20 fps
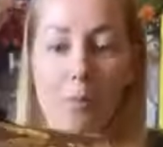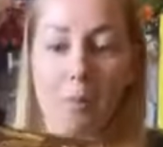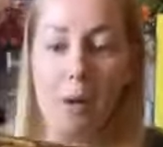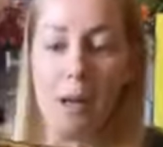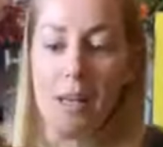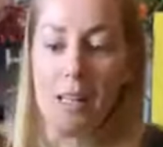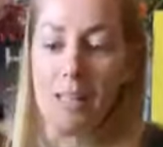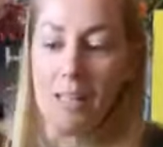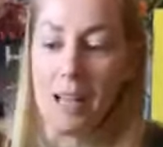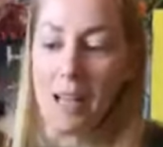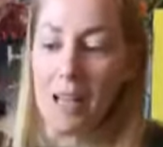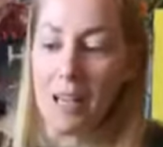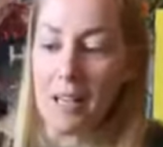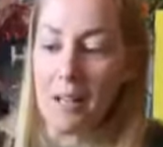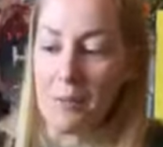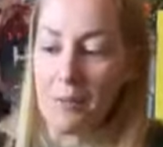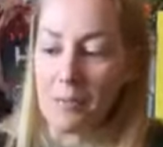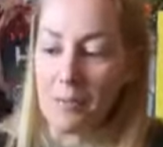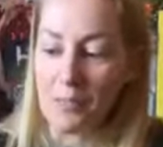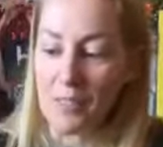But
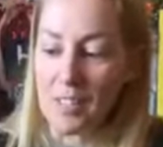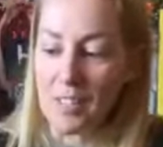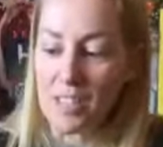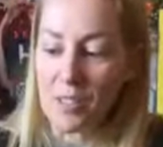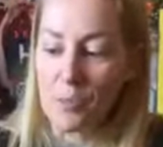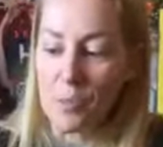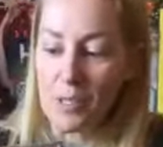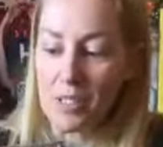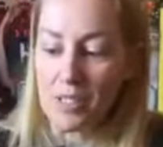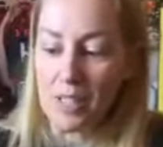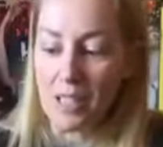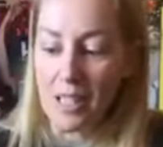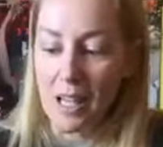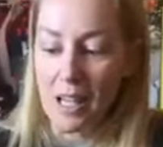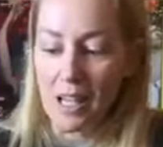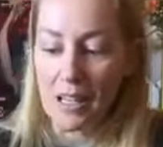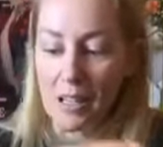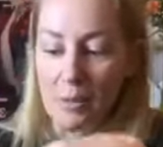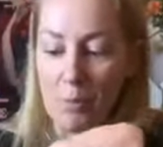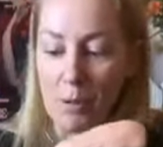this was the
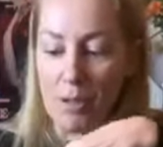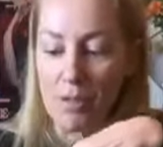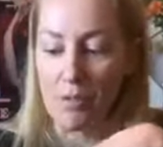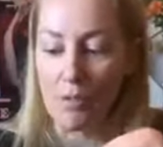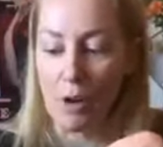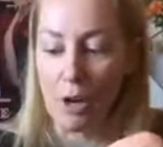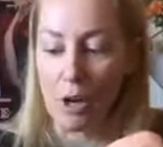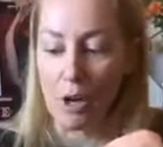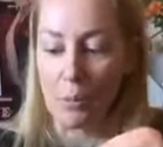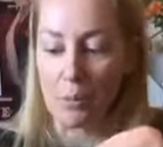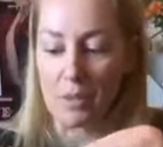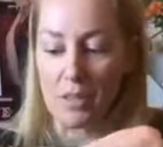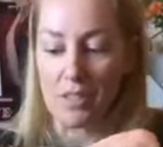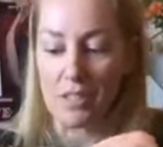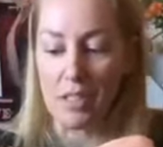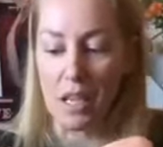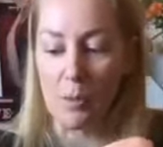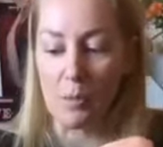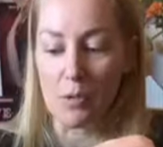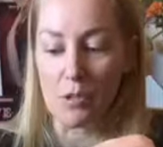honeybee farms
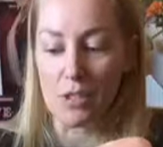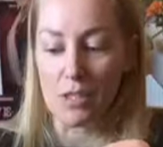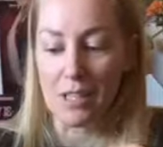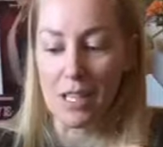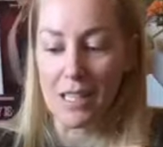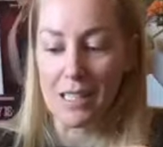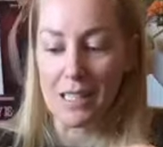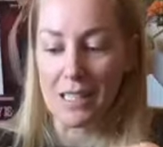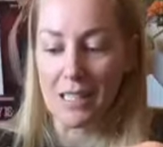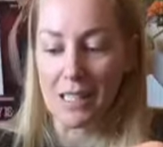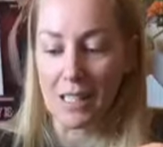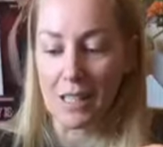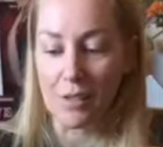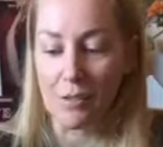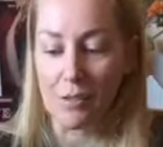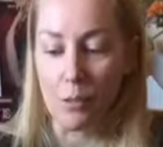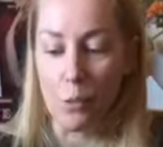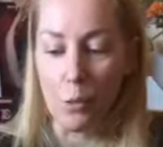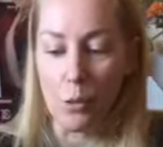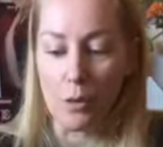established in
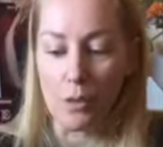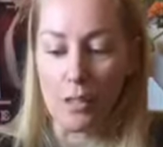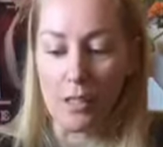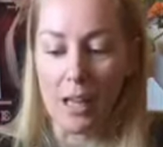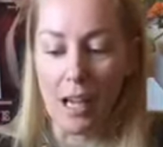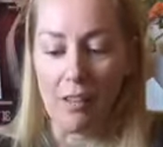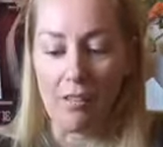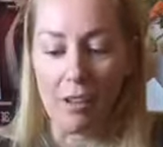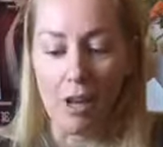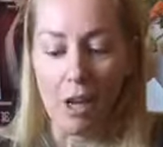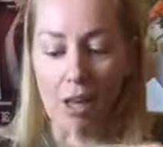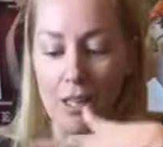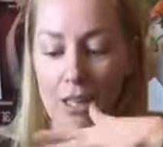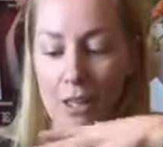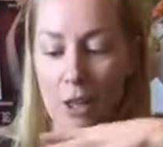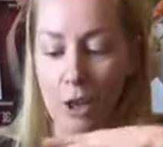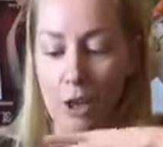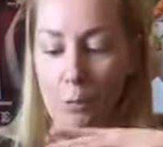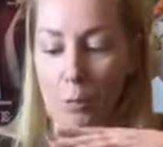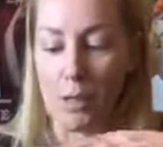1894. And then I had the
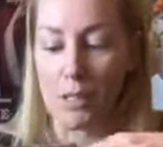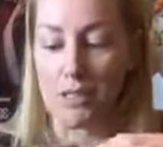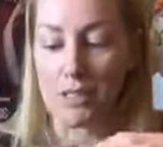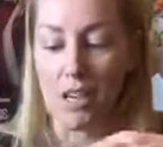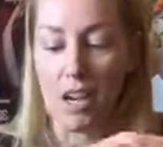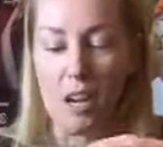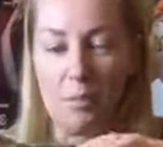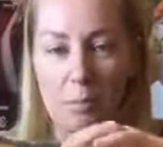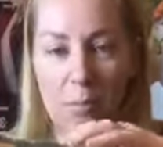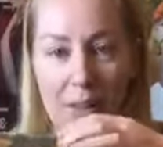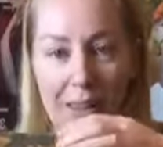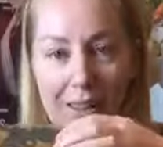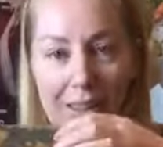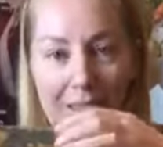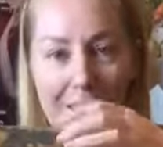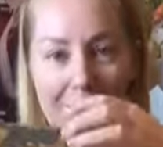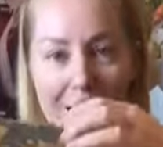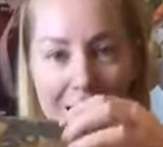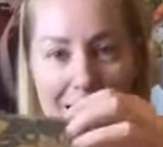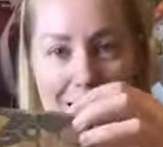honeycomb on top and
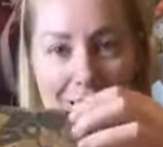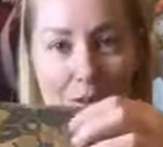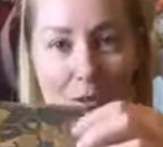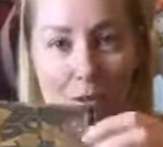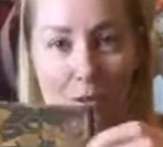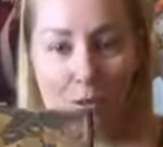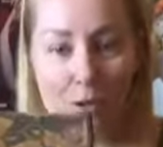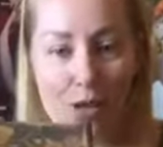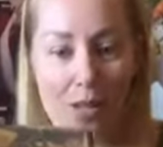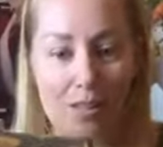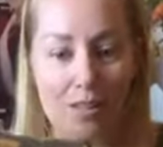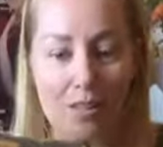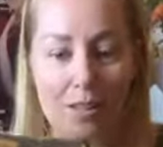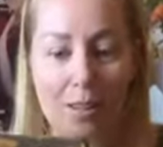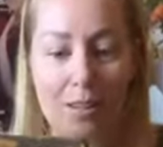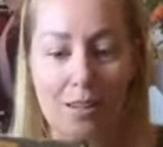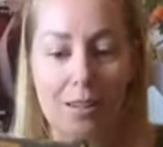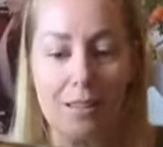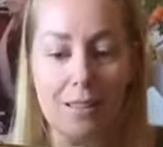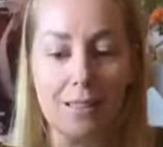then like a distress
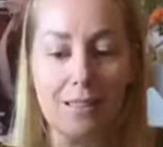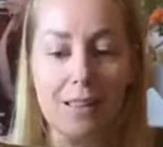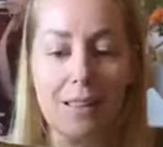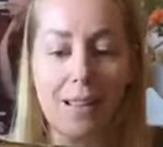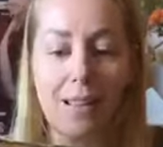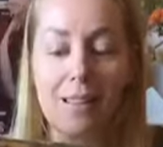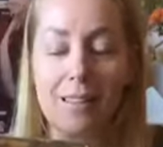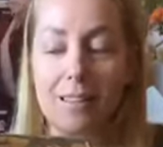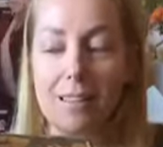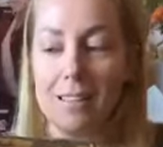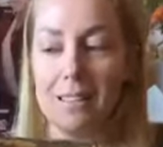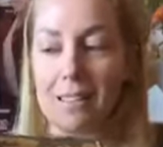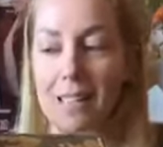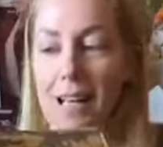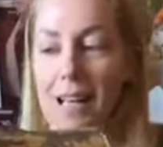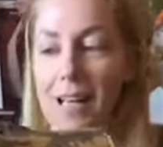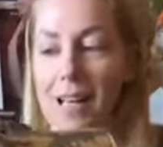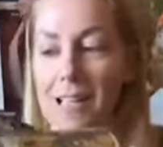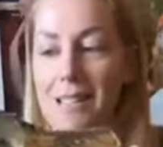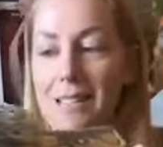on the
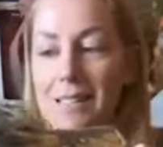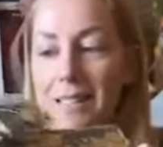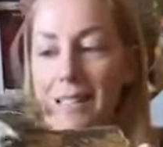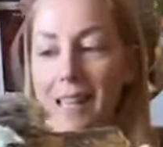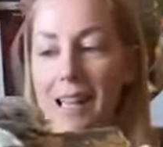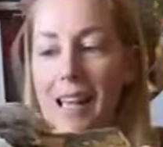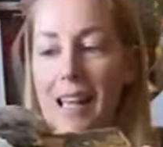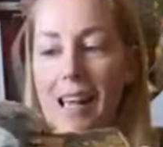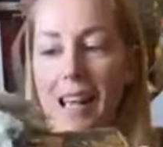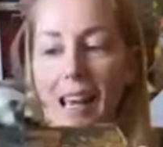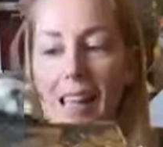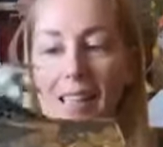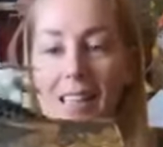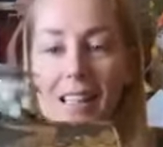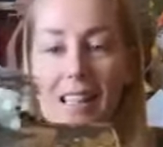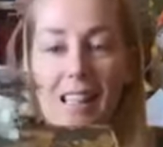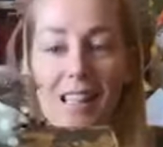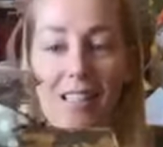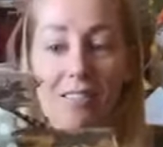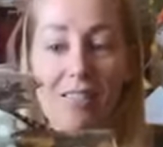sides. And
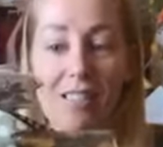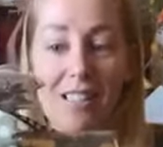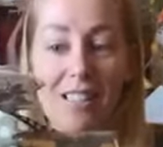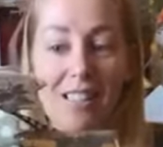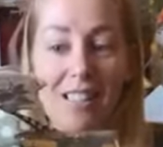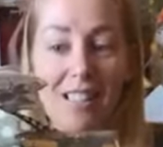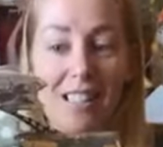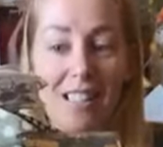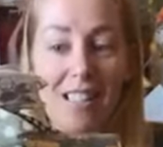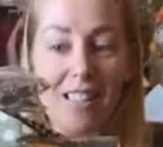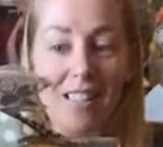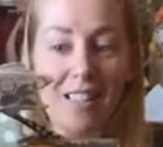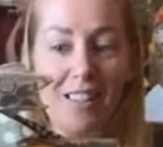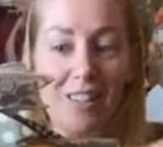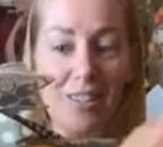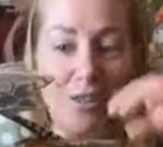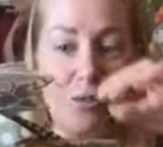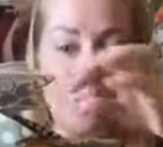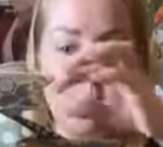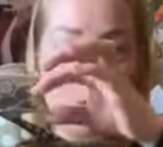then I even did
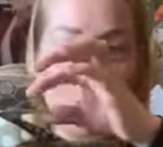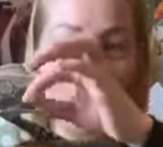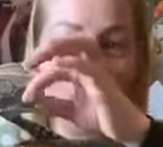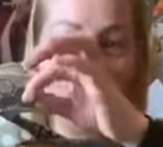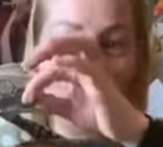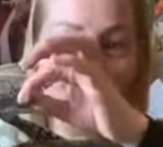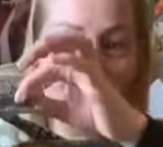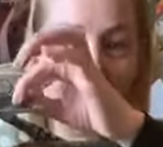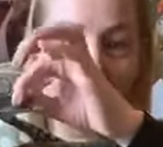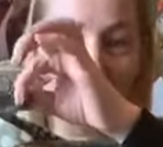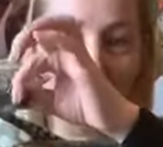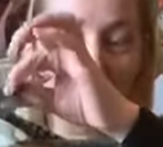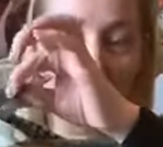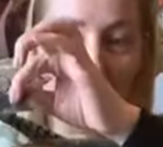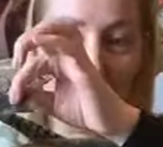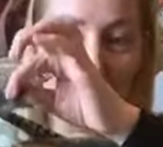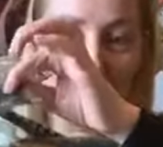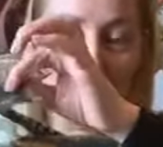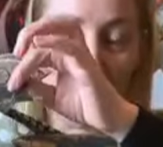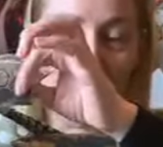the ribbon in the
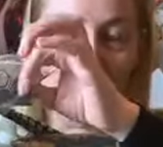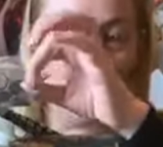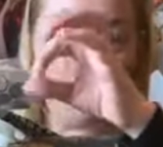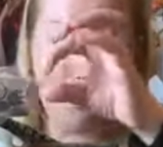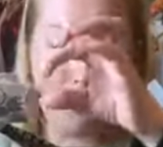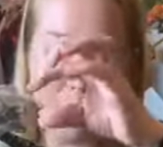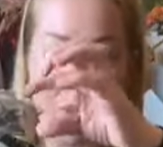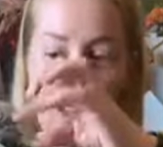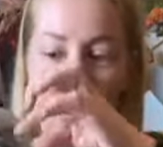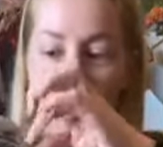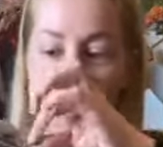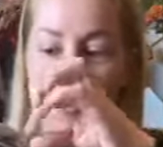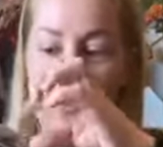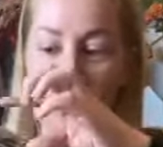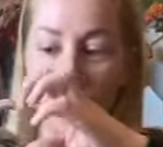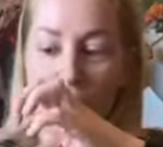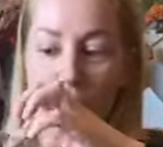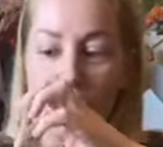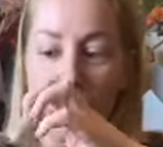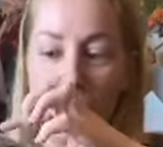honeycomb.
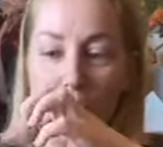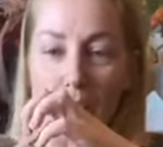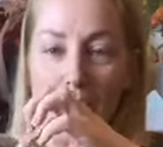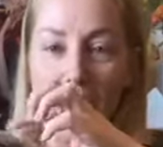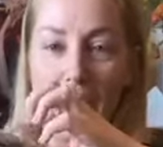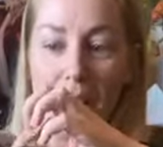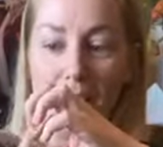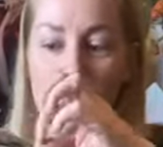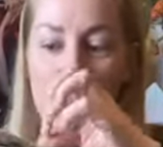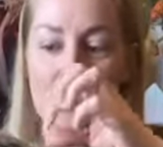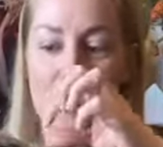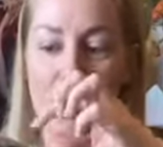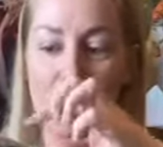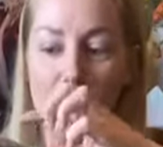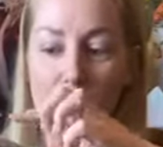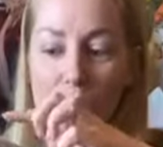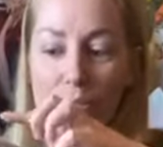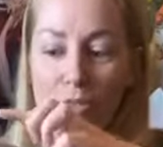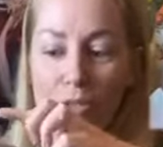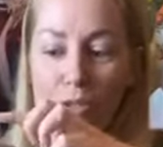So I was
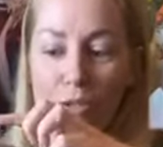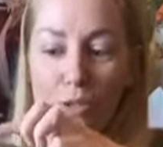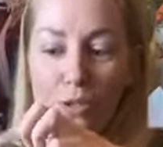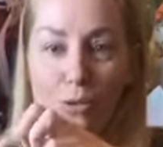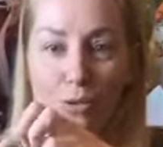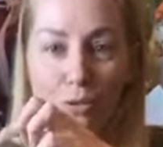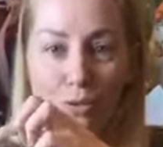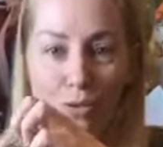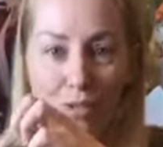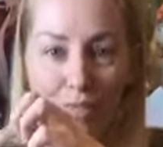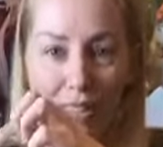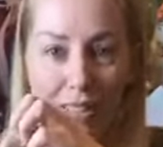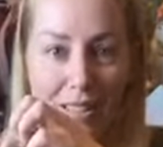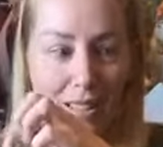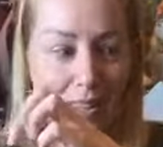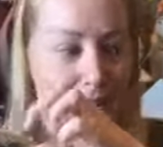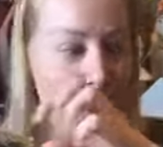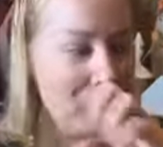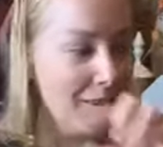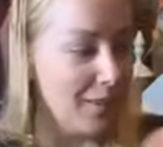able to use
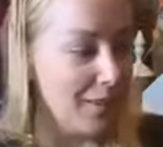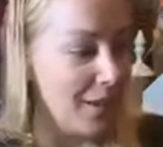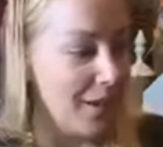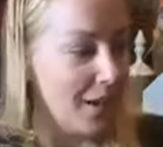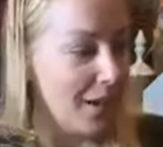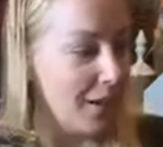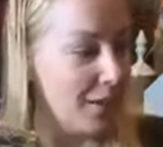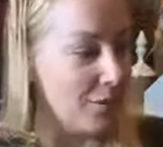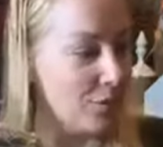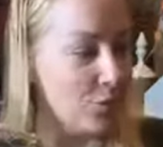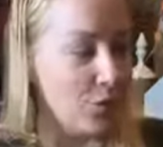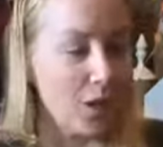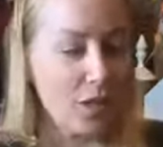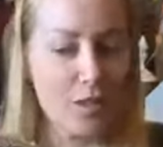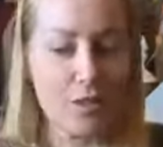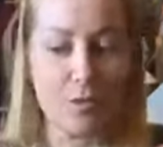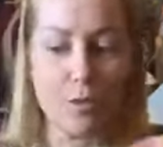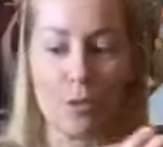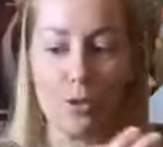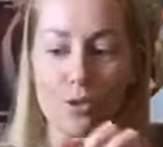the
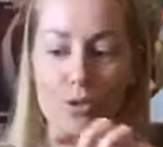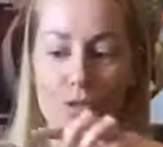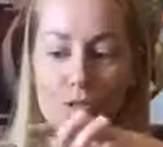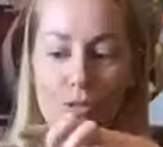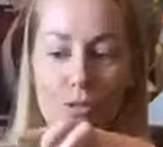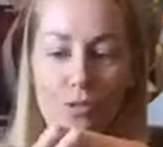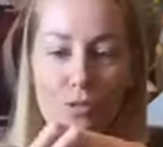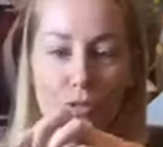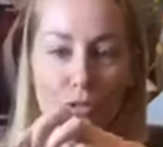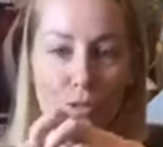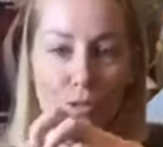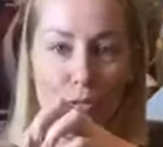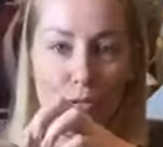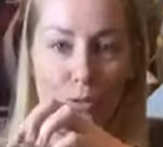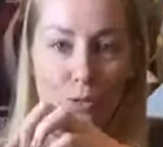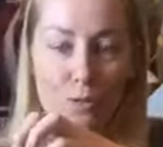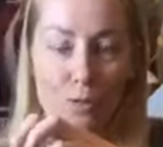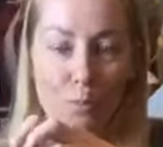transfers to